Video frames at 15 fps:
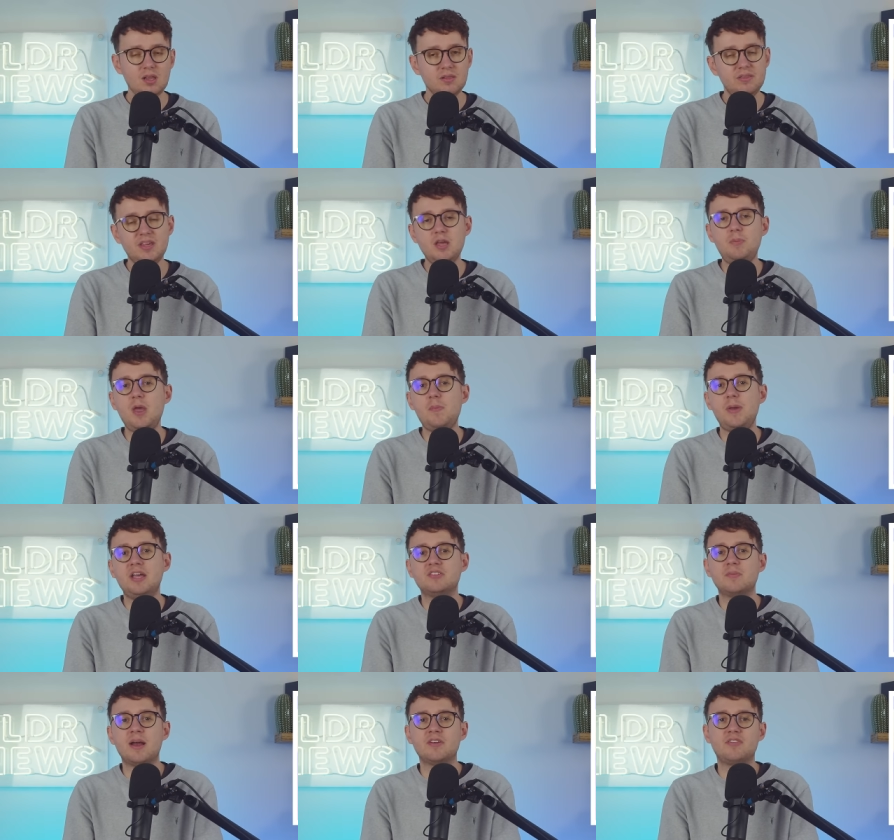The
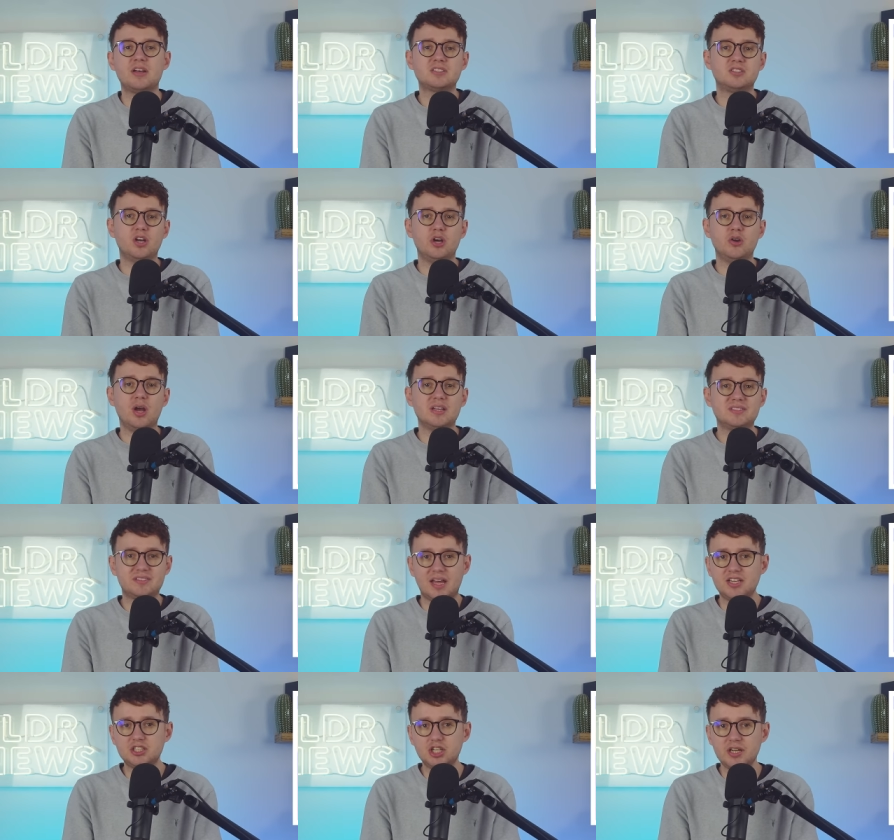EPP's manifesto
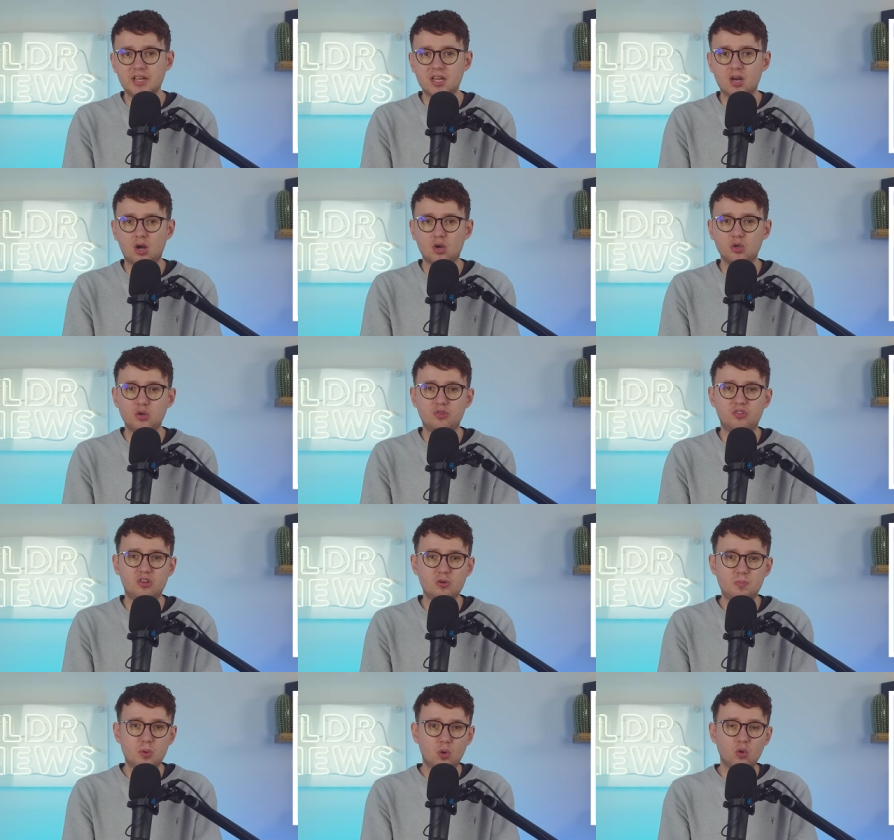essentially includes
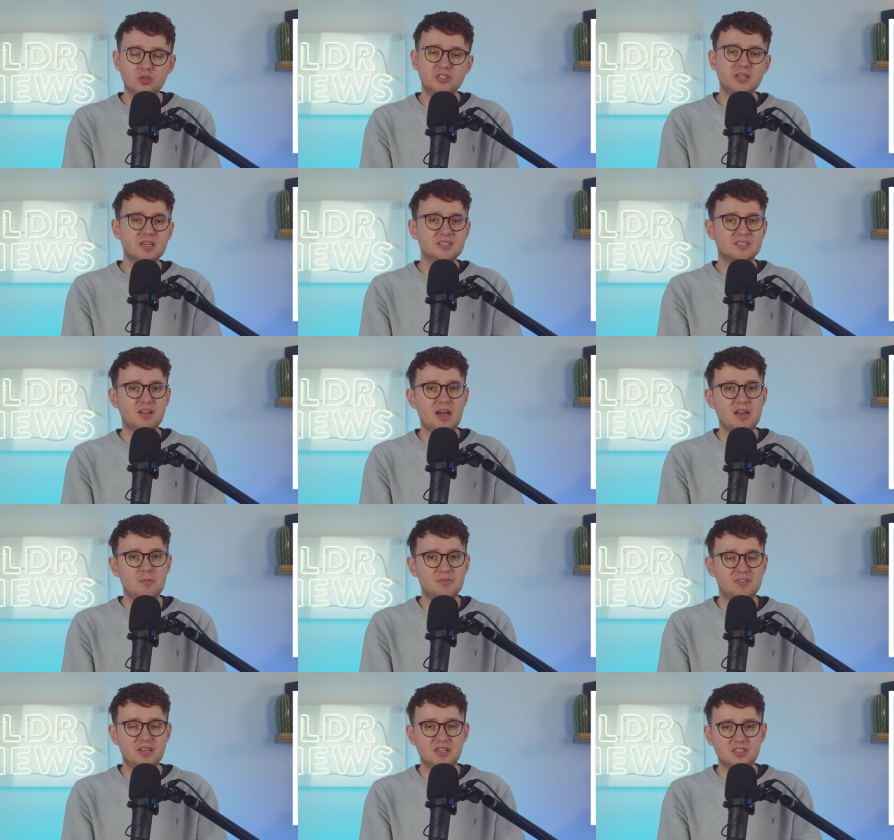deporting asylum
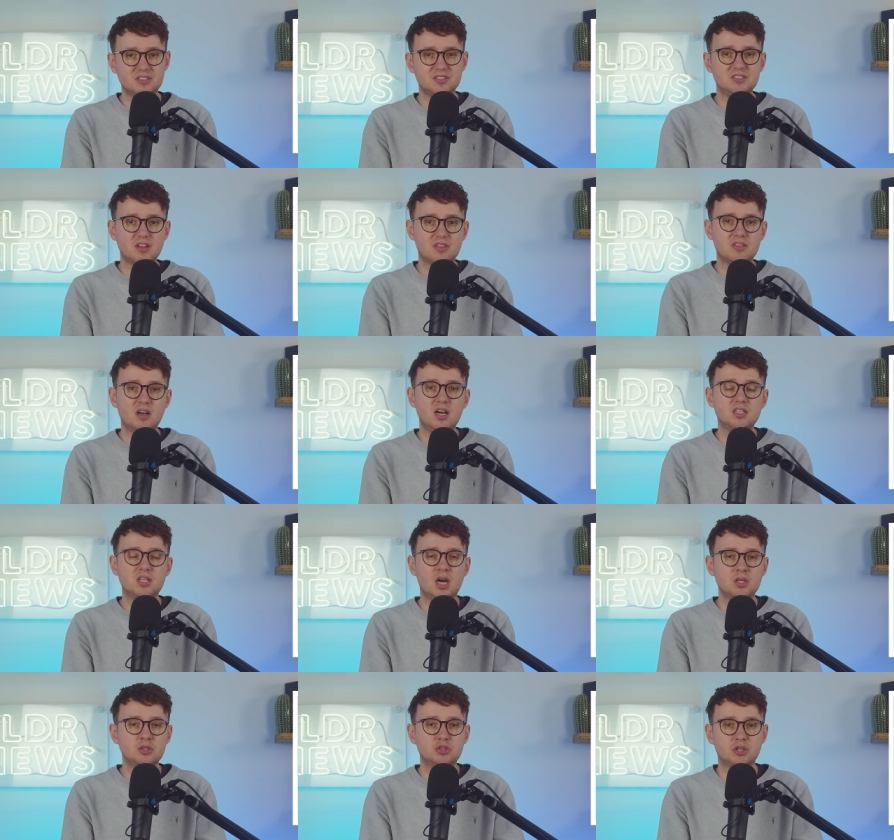seekers to third
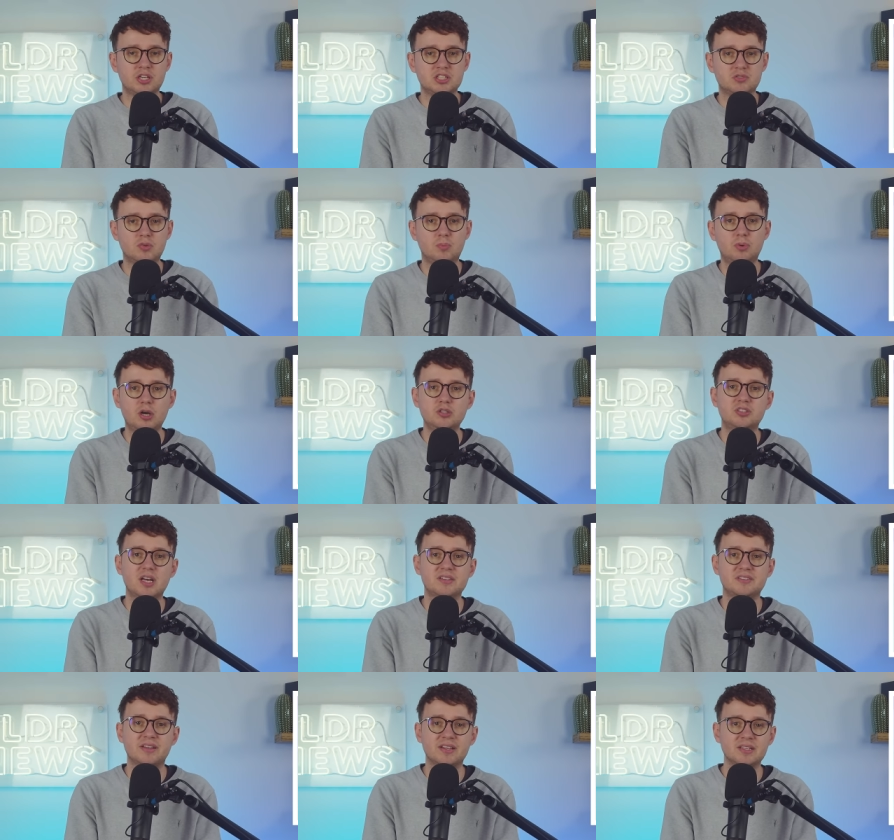countries for
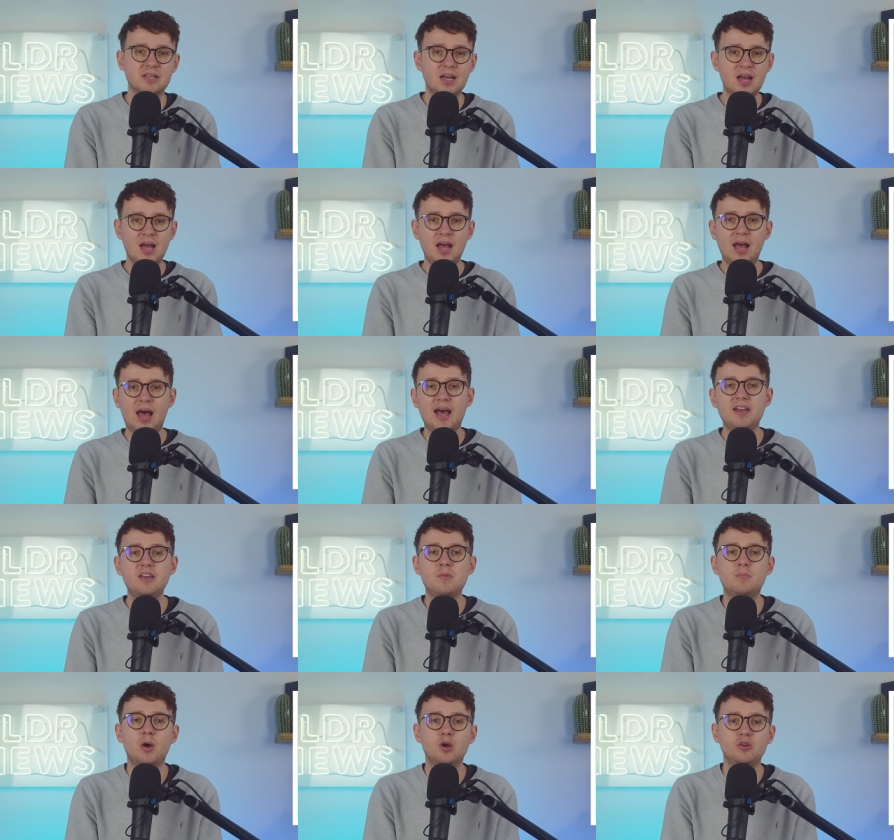processing, and
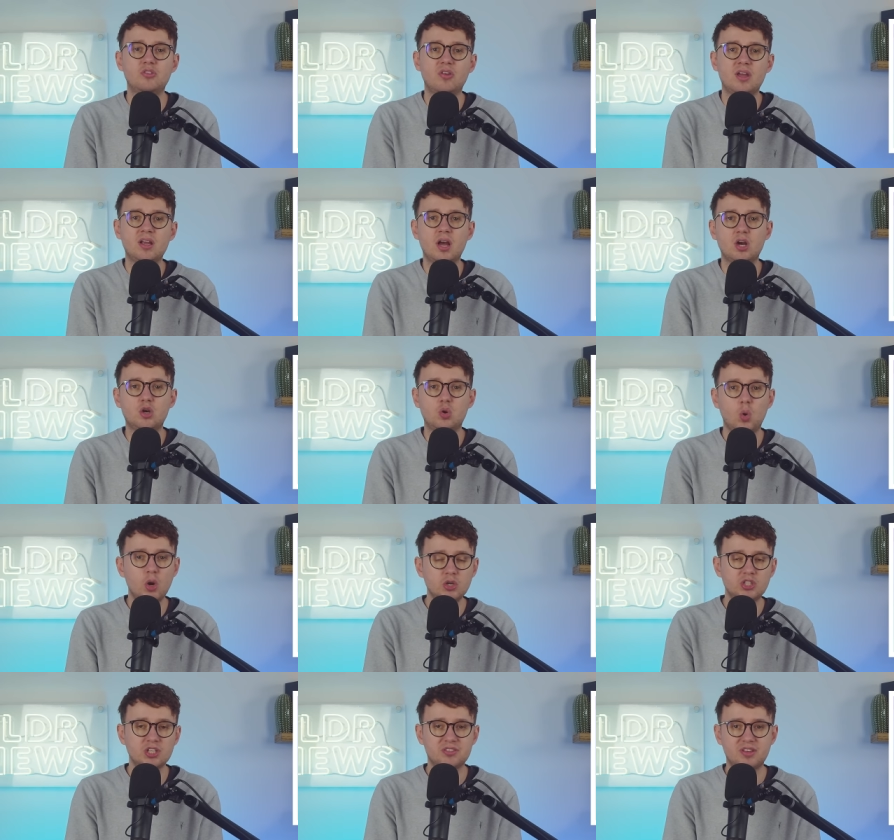imposing a
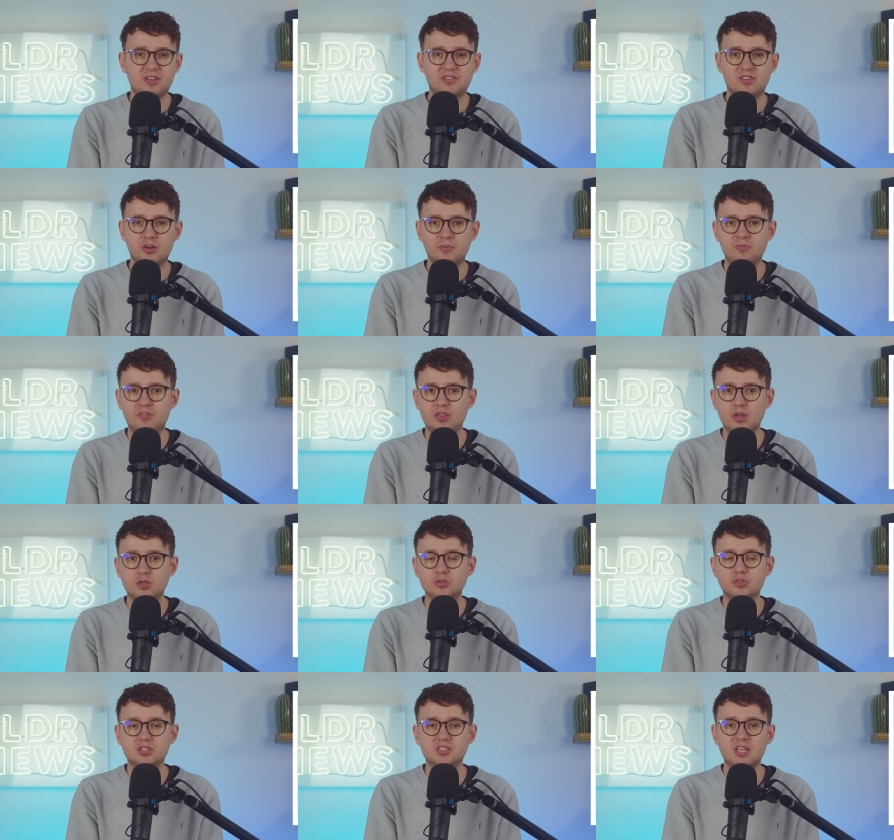quota system for
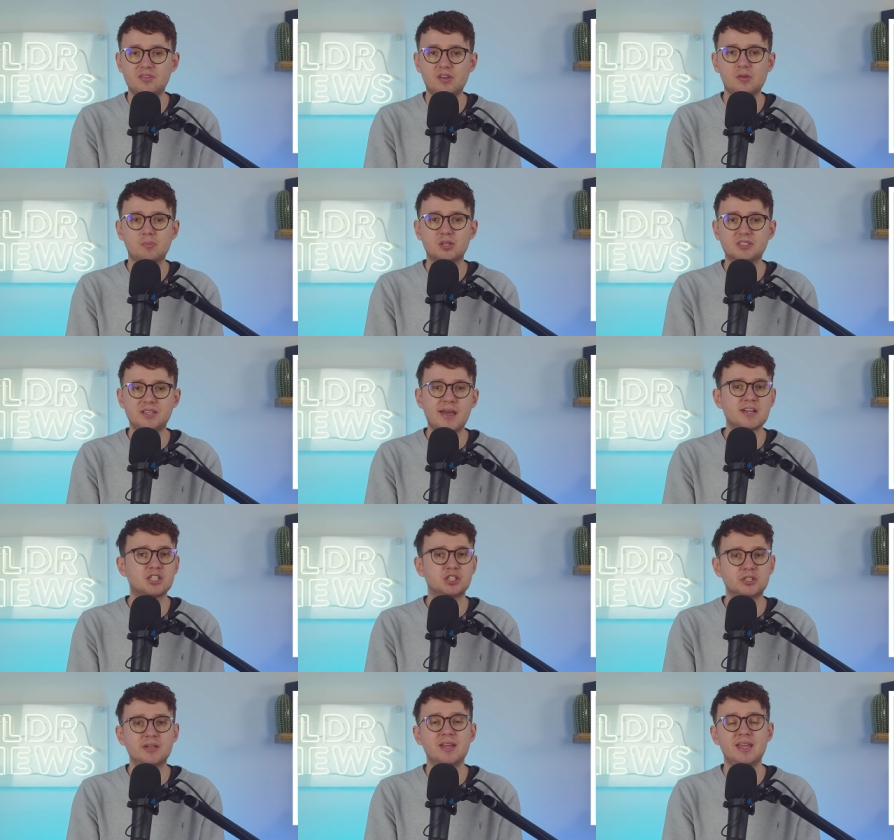those receiving
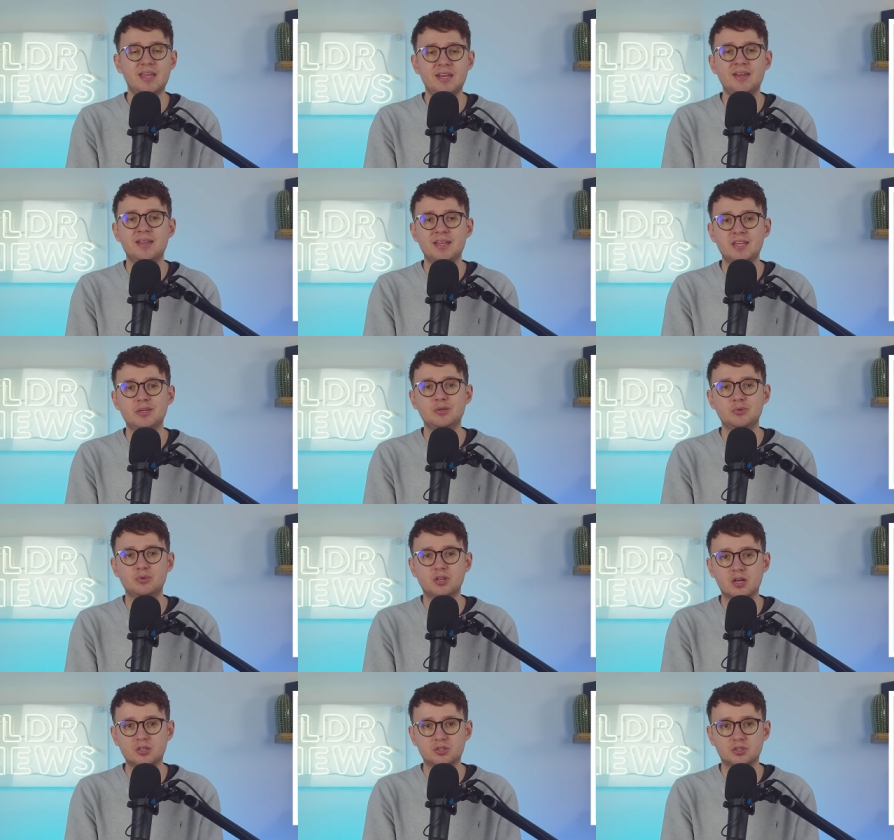protection in EU
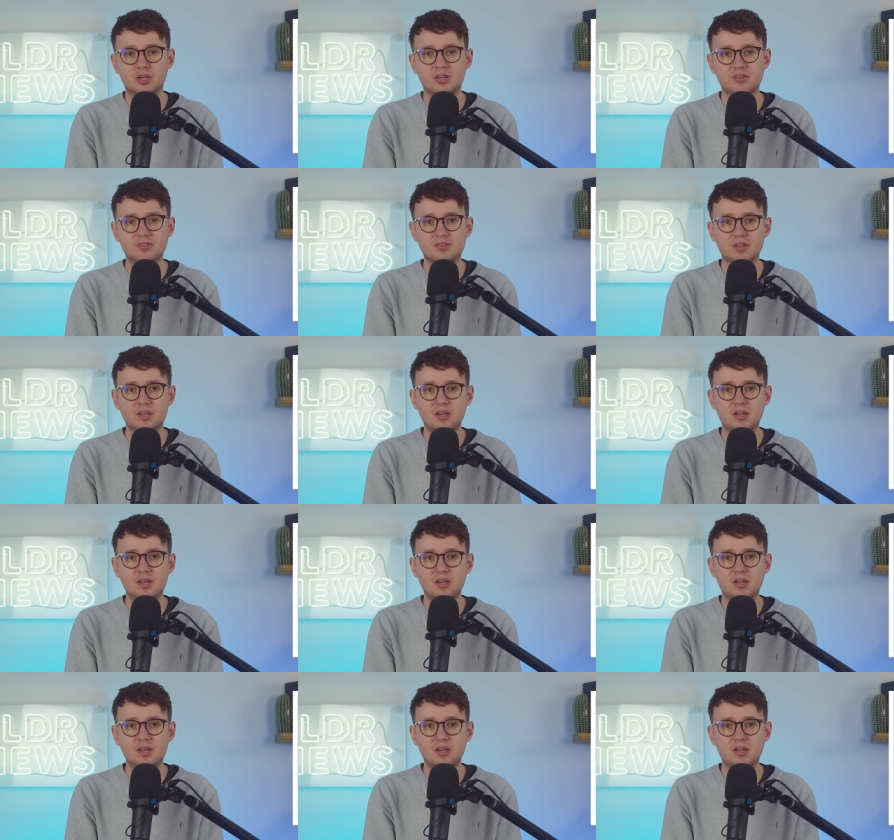countries.